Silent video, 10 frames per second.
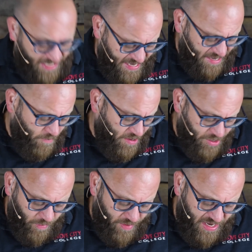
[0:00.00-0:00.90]
Anywhere
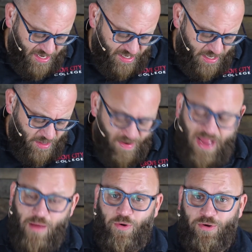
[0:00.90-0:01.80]
you read in the
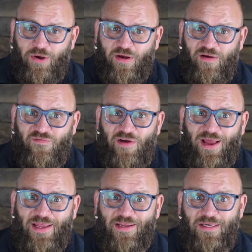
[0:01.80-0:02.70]
Bible, you're going to
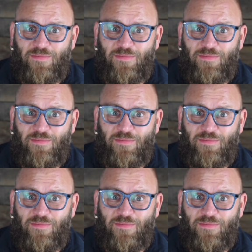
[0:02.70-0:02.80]
find